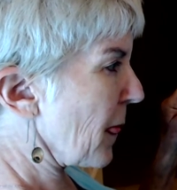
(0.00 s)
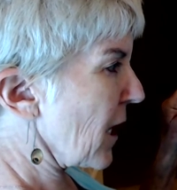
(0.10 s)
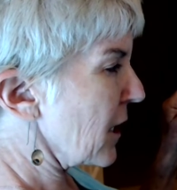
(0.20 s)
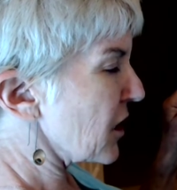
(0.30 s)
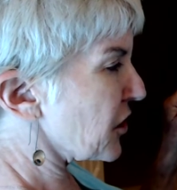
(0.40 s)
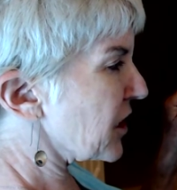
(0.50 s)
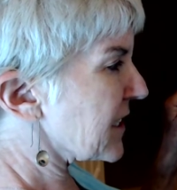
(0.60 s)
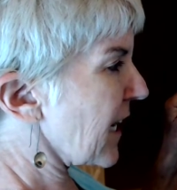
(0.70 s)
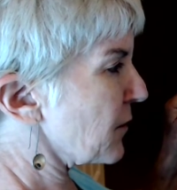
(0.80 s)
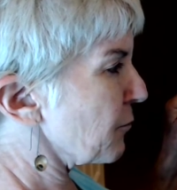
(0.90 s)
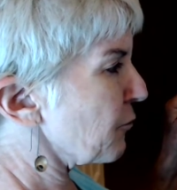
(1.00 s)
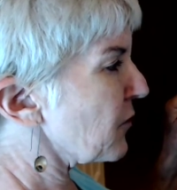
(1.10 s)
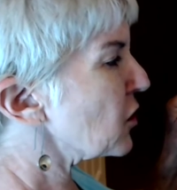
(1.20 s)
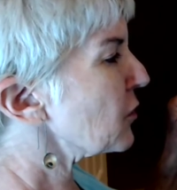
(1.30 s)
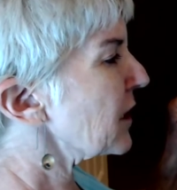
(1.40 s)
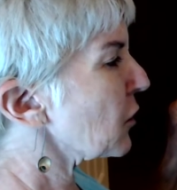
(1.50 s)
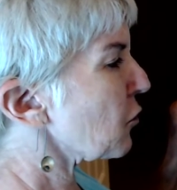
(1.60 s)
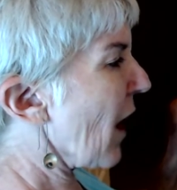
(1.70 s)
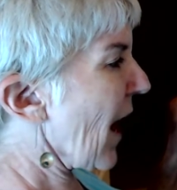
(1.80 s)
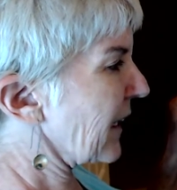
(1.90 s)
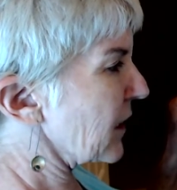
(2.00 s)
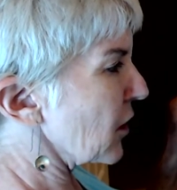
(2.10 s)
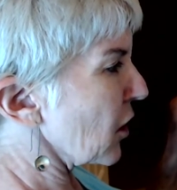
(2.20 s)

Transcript: She said, "You need a ride.